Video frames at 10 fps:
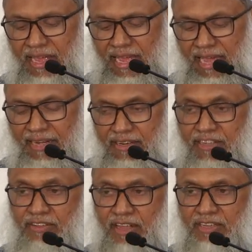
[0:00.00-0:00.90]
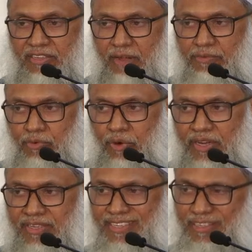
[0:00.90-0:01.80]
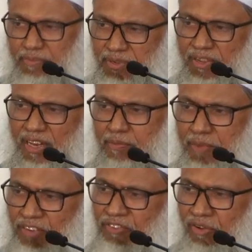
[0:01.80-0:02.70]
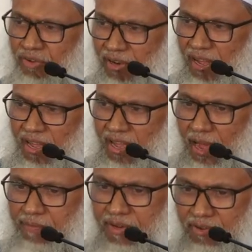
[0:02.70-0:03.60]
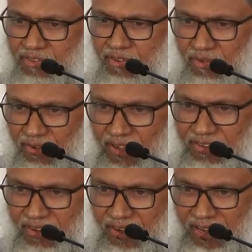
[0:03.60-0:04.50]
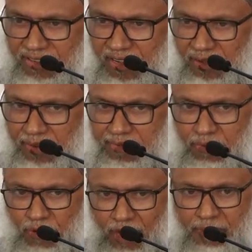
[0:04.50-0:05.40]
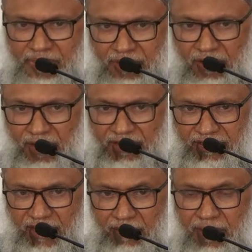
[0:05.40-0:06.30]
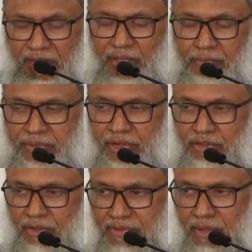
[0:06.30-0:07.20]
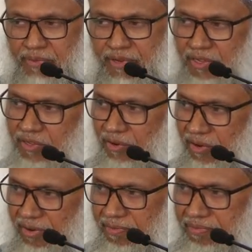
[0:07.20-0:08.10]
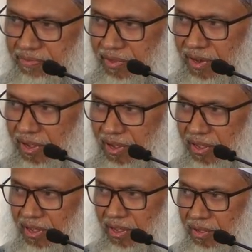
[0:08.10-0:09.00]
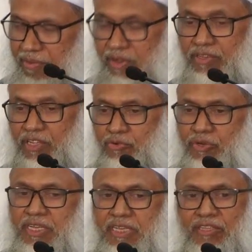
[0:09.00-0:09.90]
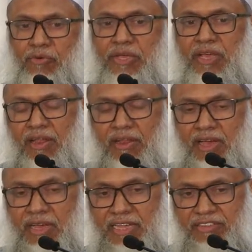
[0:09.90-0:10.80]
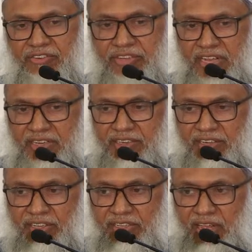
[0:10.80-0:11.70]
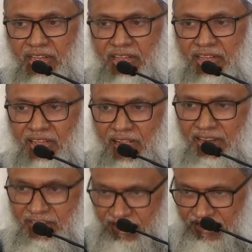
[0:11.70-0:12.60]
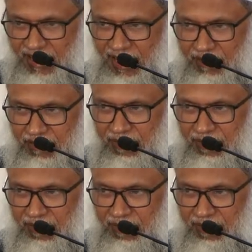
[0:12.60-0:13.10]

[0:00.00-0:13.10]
And Isa al-Islam's one is especially mentioned after Rasulullah sallallahu after Muhammad sallallahu because of some reason. Because the unique way Allah has created Isa alayhi salam